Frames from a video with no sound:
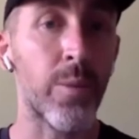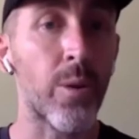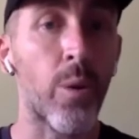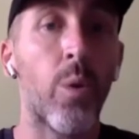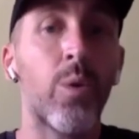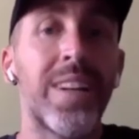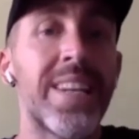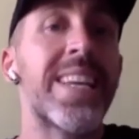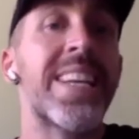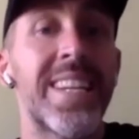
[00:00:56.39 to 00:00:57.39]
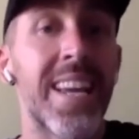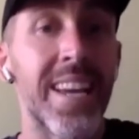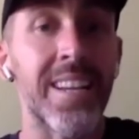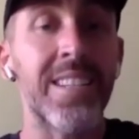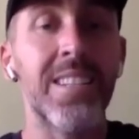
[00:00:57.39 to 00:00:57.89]
We're all
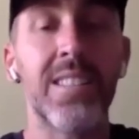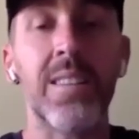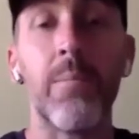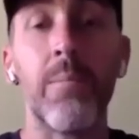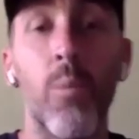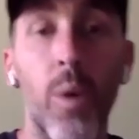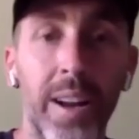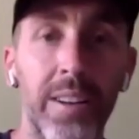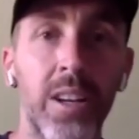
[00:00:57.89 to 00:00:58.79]
leading someone.